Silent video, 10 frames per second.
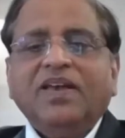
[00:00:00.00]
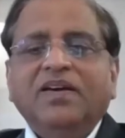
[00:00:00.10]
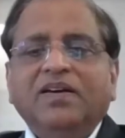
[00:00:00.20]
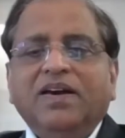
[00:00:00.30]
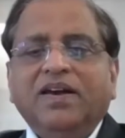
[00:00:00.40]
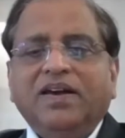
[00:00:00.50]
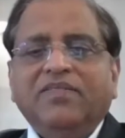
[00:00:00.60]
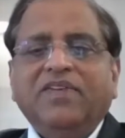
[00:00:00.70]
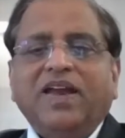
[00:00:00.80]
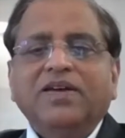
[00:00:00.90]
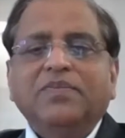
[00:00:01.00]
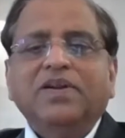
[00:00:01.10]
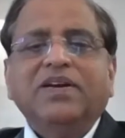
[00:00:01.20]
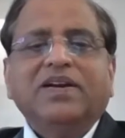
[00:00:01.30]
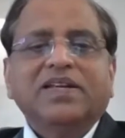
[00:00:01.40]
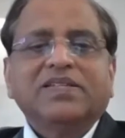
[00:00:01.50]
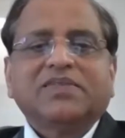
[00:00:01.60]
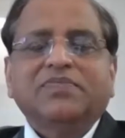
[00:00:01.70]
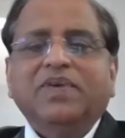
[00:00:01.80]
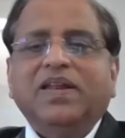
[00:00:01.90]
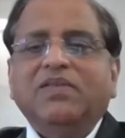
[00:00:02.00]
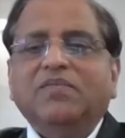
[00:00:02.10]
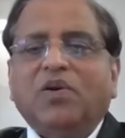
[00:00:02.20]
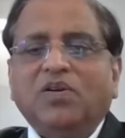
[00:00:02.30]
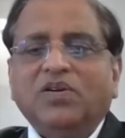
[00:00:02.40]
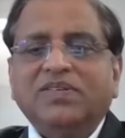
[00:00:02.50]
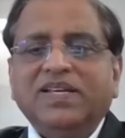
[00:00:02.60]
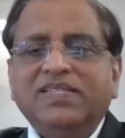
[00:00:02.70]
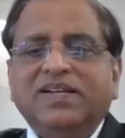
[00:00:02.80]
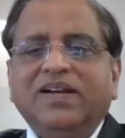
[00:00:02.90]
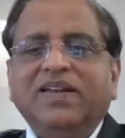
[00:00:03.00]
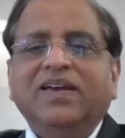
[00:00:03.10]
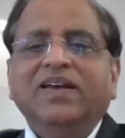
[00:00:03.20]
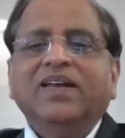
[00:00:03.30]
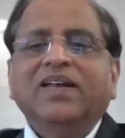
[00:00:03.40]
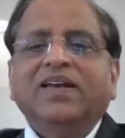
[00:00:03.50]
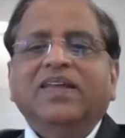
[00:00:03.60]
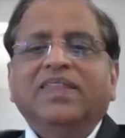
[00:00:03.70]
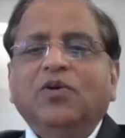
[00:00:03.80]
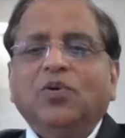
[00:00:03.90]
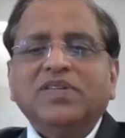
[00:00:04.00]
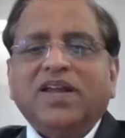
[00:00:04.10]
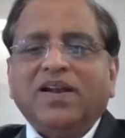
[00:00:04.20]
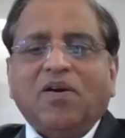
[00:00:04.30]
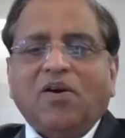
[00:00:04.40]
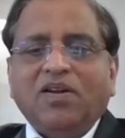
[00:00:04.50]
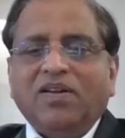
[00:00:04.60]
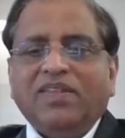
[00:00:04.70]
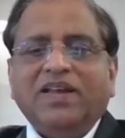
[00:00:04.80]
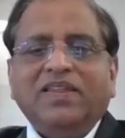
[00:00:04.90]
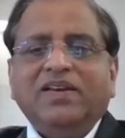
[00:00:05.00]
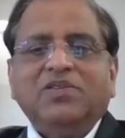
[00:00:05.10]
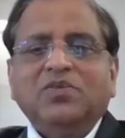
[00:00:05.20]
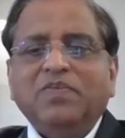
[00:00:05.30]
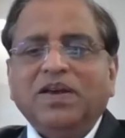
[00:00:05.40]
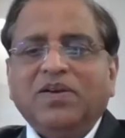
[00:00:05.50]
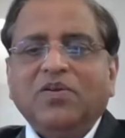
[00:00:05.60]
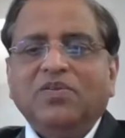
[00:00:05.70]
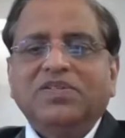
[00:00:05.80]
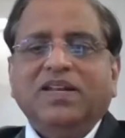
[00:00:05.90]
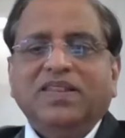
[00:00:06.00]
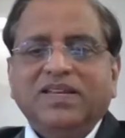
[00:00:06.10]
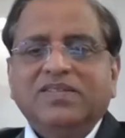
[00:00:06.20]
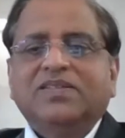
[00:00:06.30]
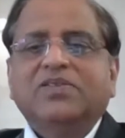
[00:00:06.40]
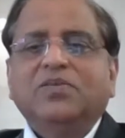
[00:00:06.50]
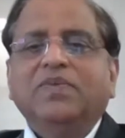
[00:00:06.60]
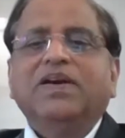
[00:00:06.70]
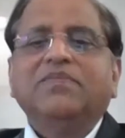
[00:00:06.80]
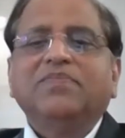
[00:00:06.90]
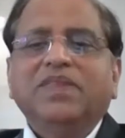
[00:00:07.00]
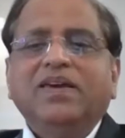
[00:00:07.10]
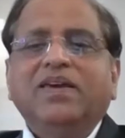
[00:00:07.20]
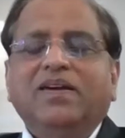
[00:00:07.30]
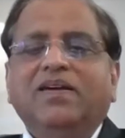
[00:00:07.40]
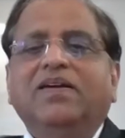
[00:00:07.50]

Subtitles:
a variable interest bearing bonds recently. Those are all, they should be closed, and this should become the